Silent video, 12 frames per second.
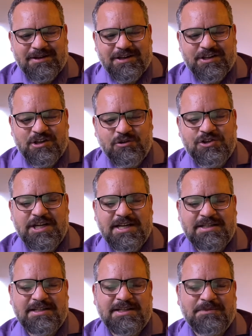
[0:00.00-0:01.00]
So,
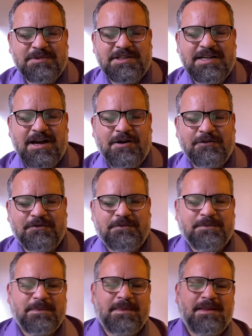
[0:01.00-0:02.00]
Jesus Himself
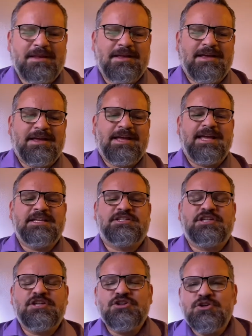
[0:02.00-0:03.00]
is
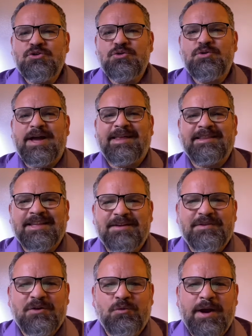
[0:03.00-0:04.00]
the new and
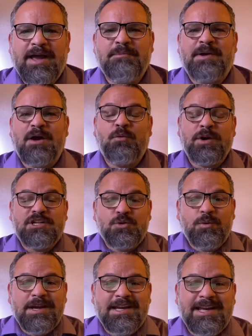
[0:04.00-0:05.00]
living way by which
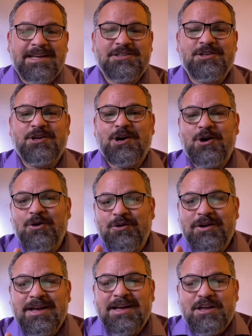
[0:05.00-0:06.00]
we get to
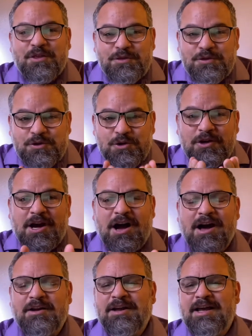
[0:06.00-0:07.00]
go to
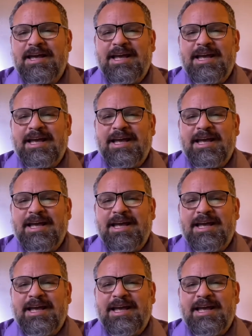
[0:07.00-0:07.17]
God.